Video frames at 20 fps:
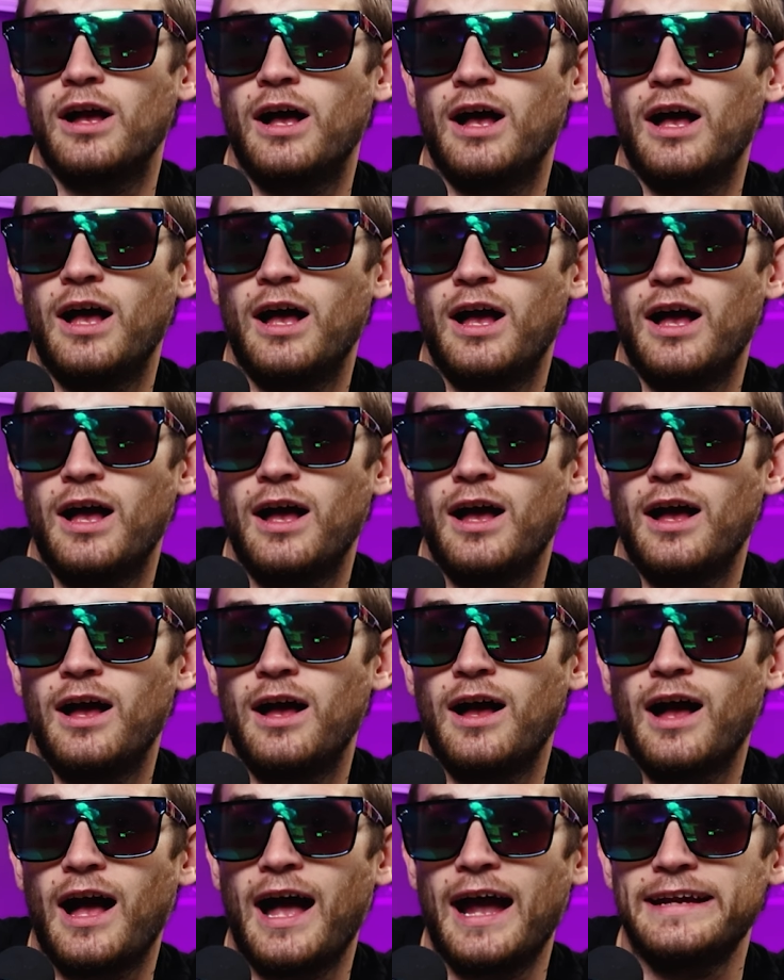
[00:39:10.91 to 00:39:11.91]

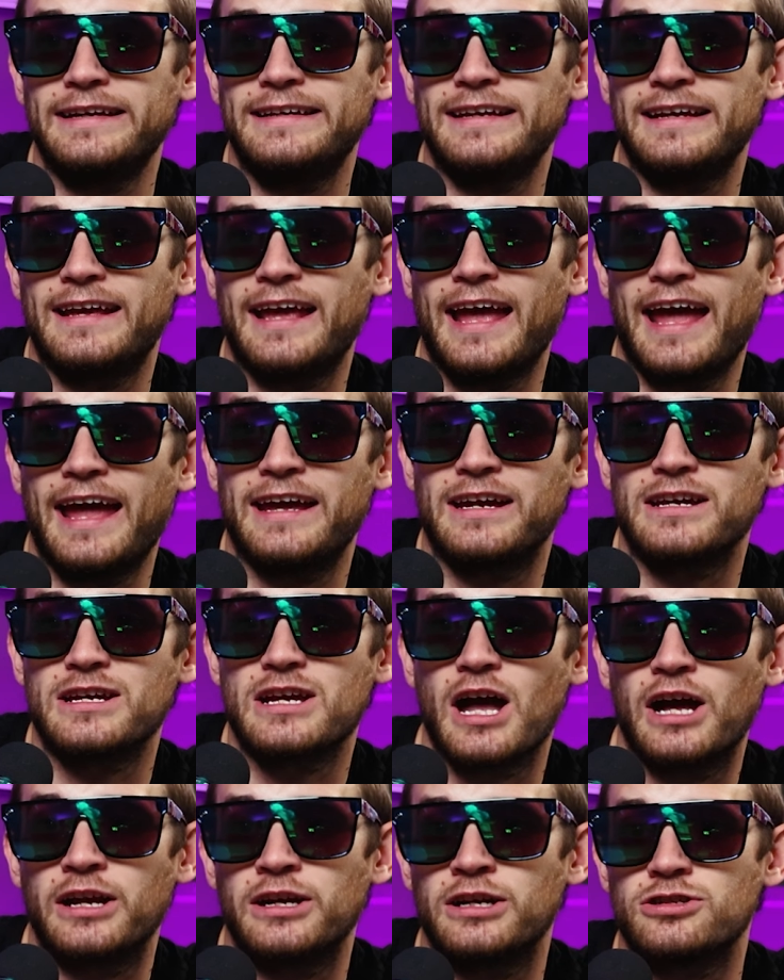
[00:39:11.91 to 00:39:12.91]
Uh, IDK and
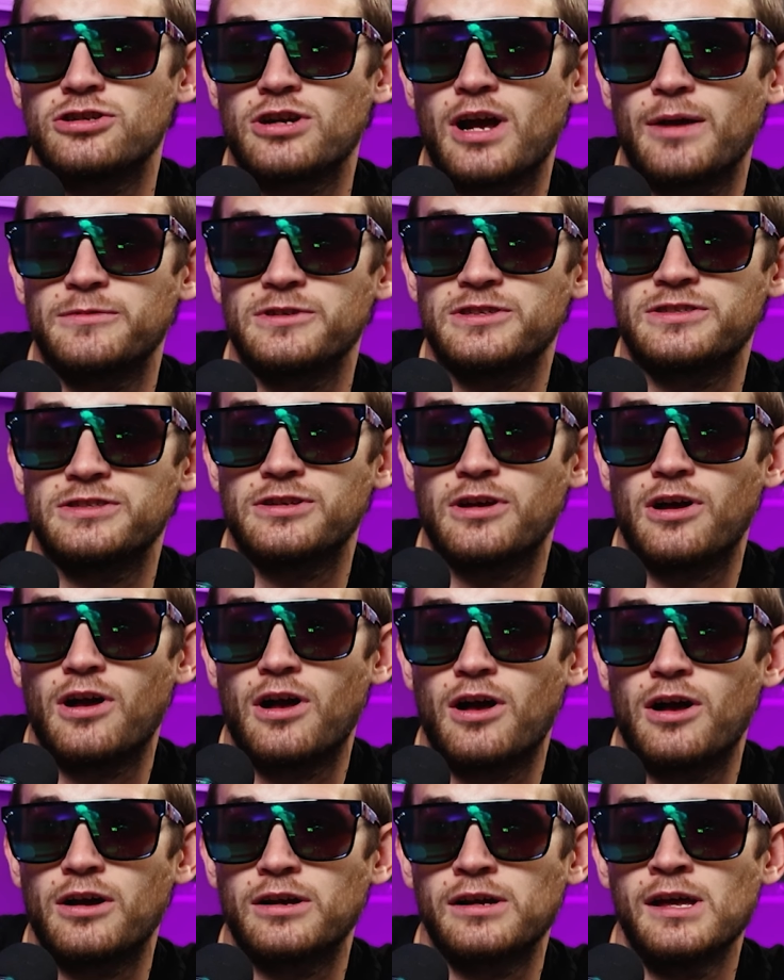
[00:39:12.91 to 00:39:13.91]
Gunna dropped a
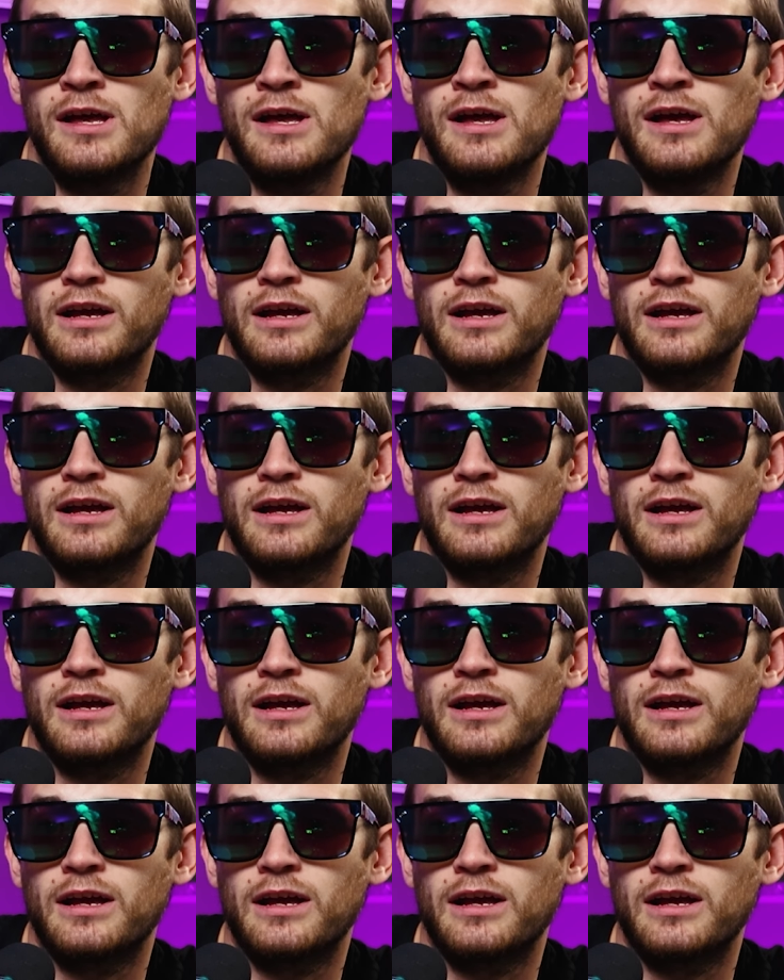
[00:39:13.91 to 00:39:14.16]
song.